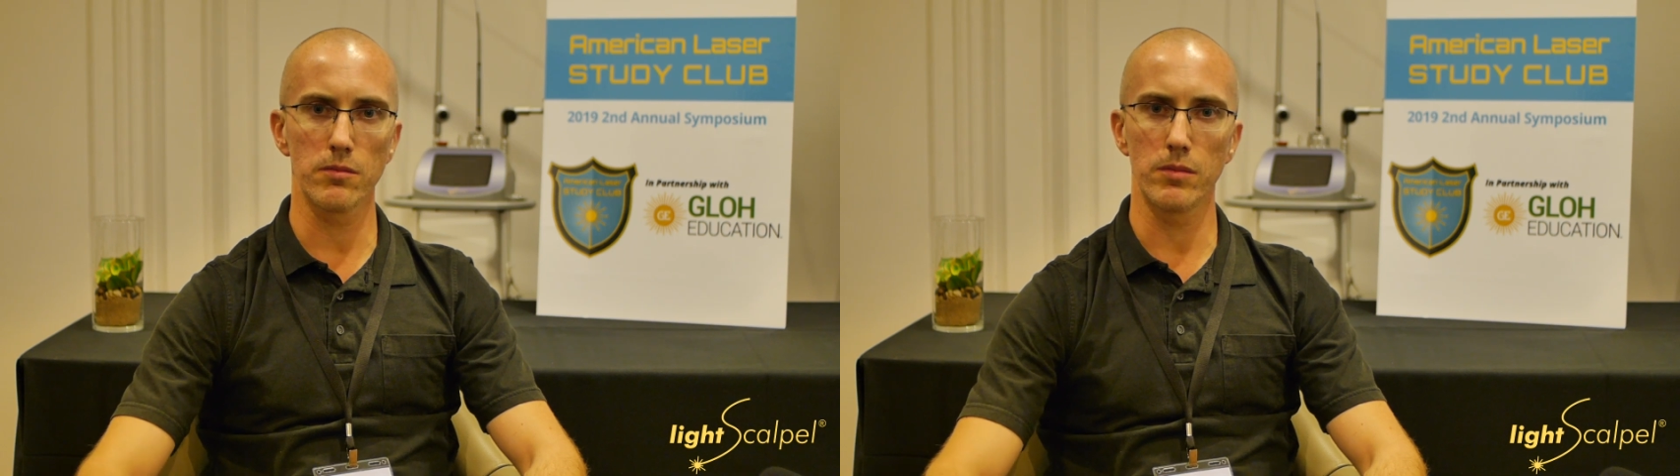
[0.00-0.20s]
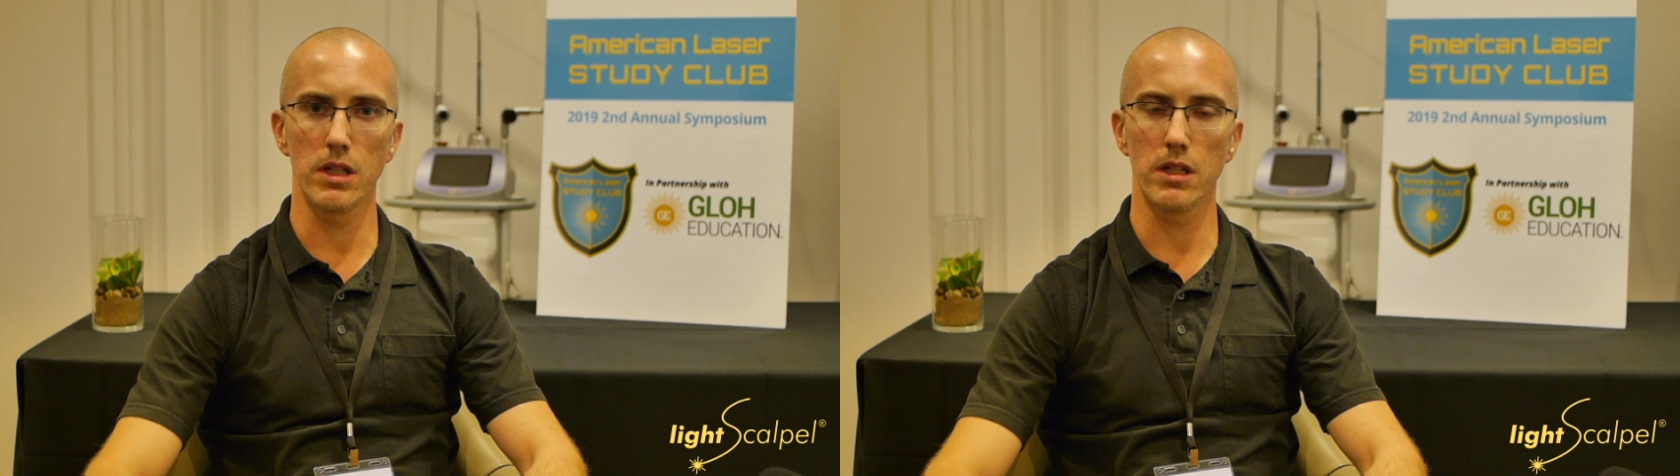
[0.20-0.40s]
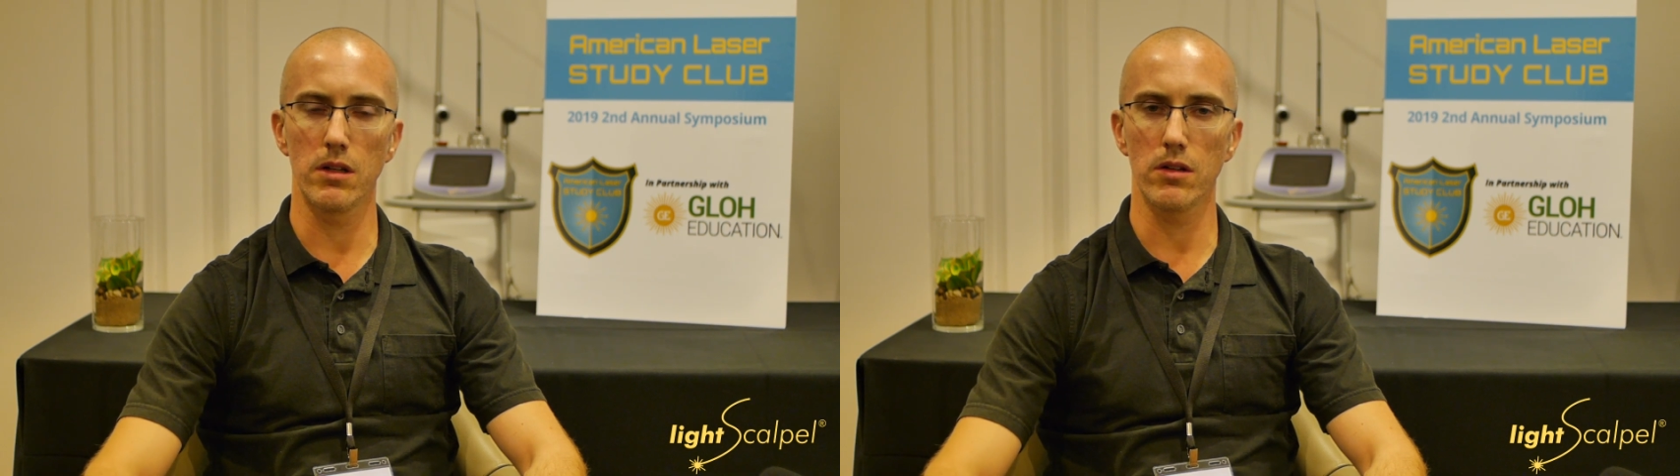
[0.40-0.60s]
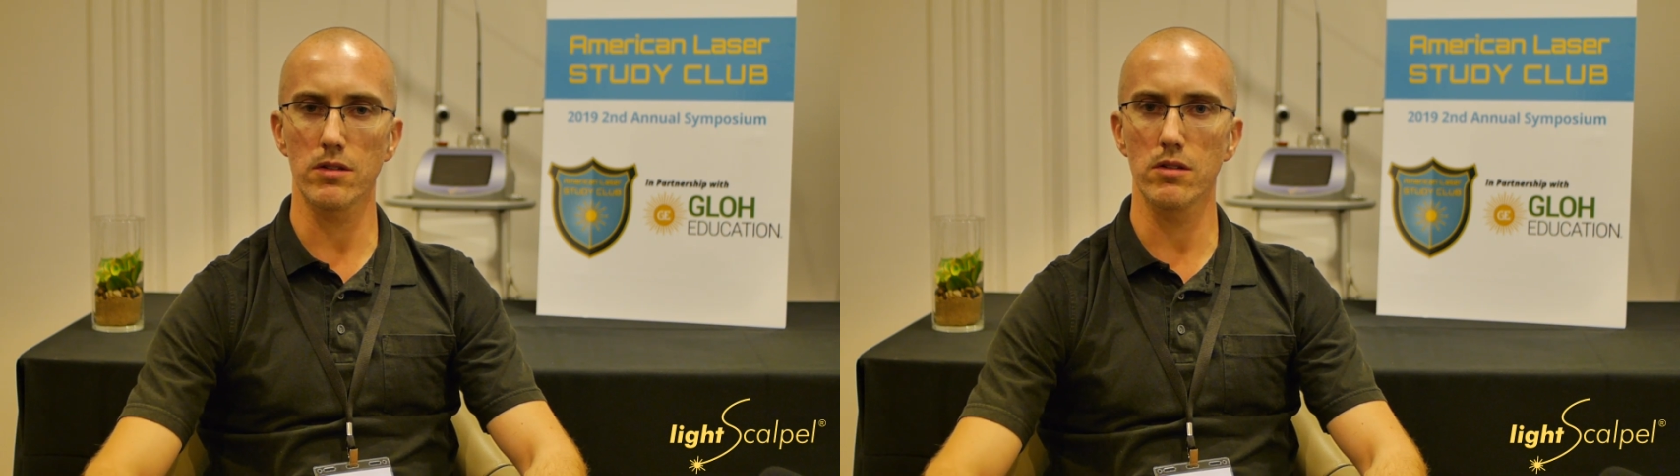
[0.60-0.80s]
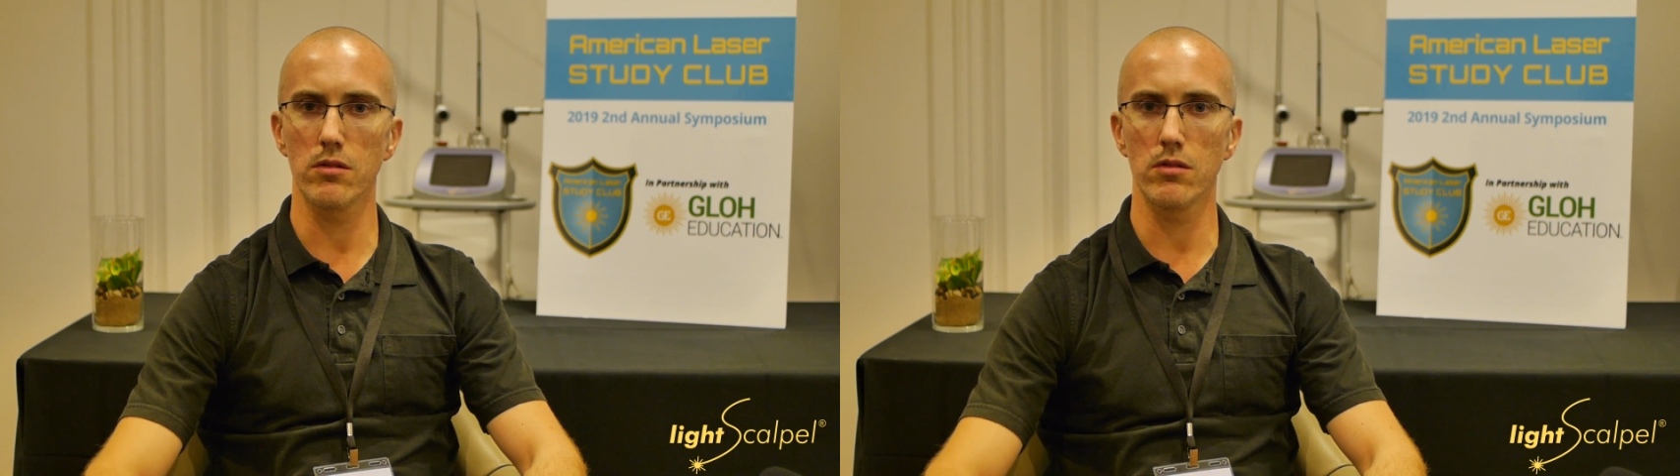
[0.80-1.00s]
but
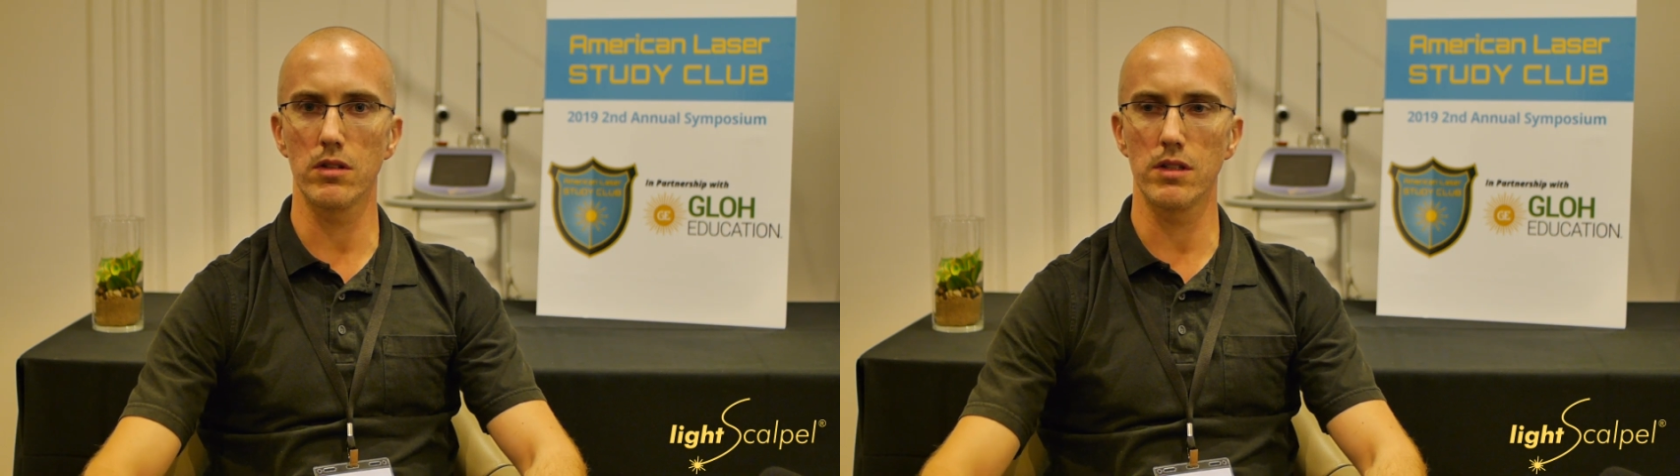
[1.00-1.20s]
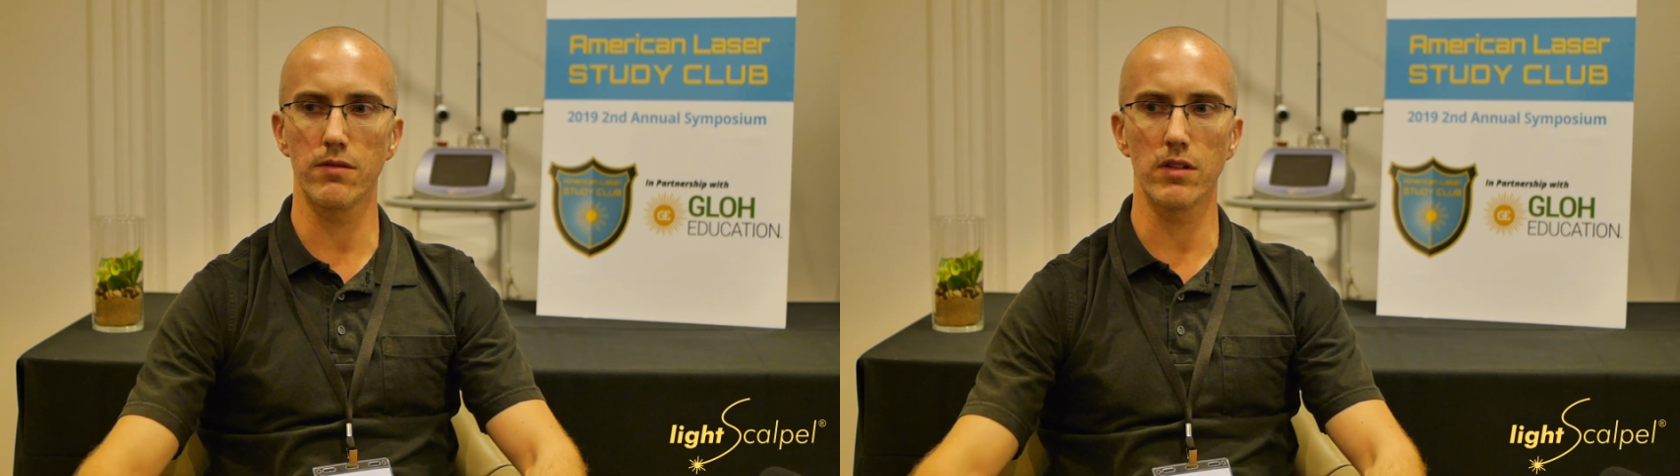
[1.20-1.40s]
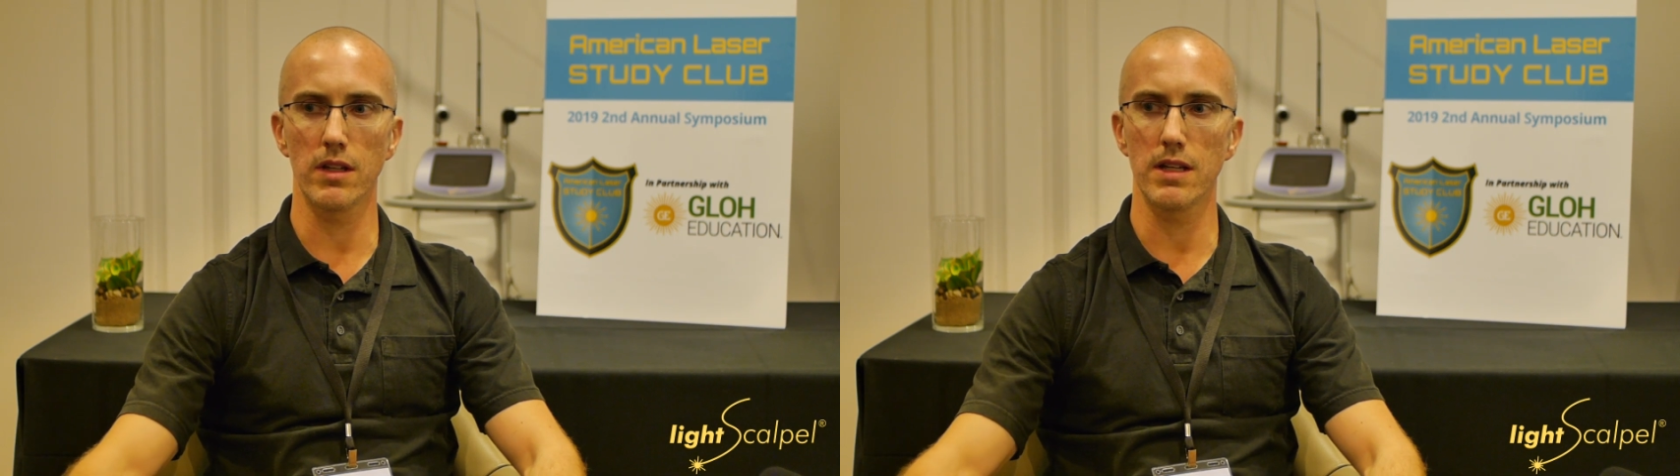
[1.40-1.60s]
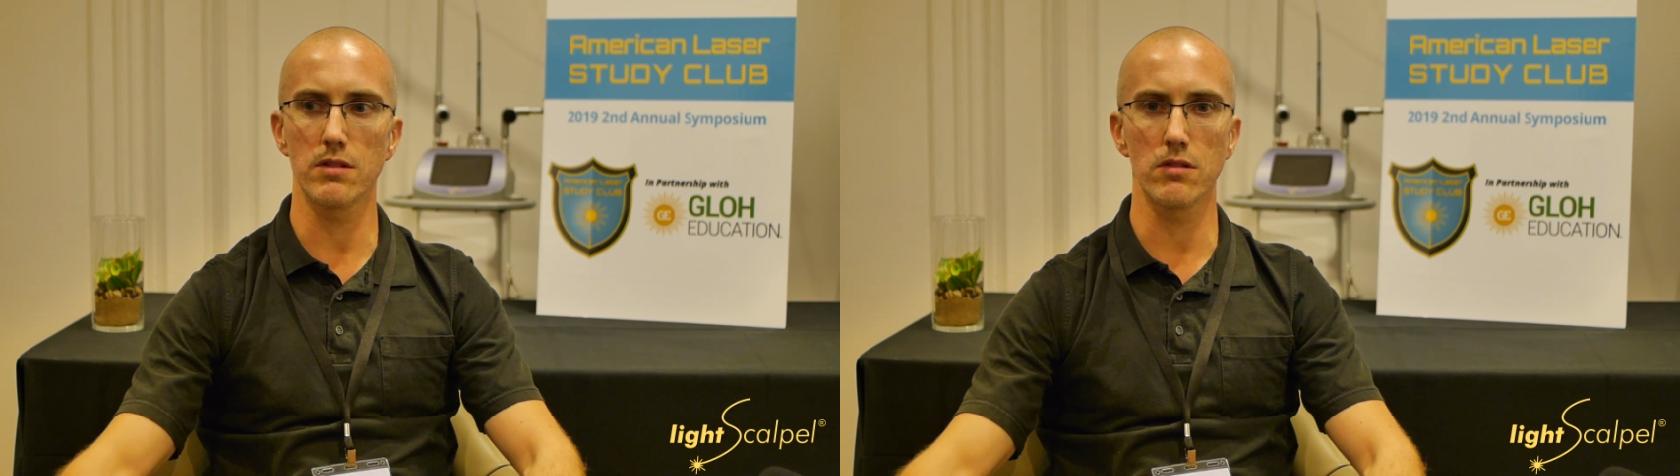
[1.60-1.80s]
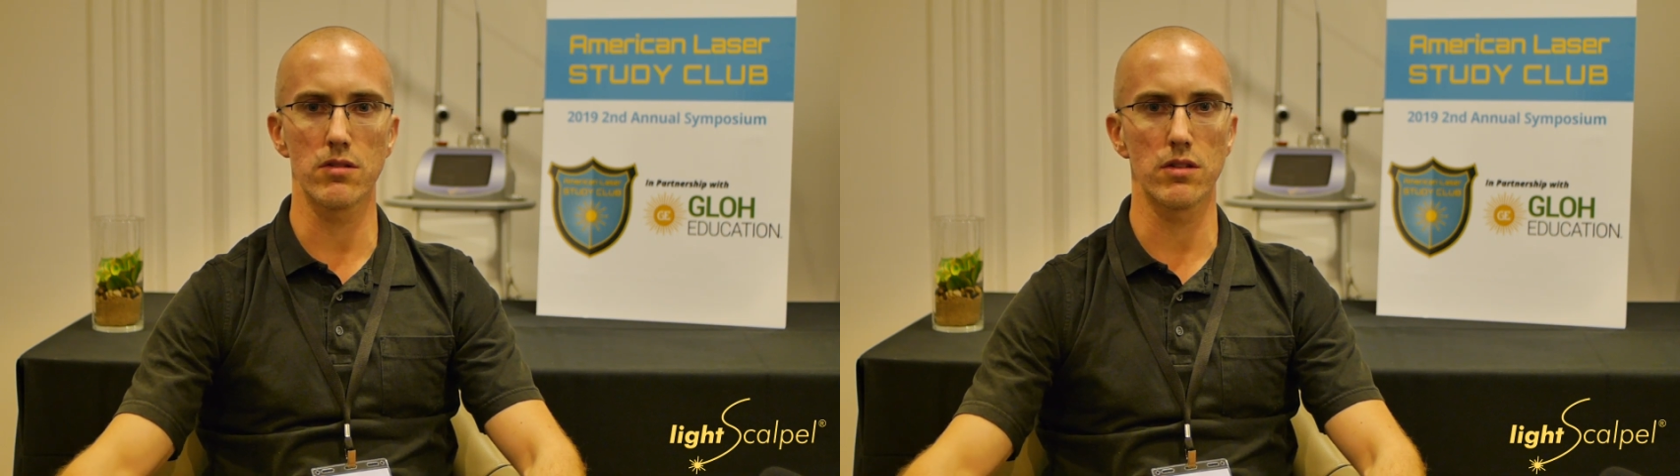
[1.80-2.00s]
also the different lasers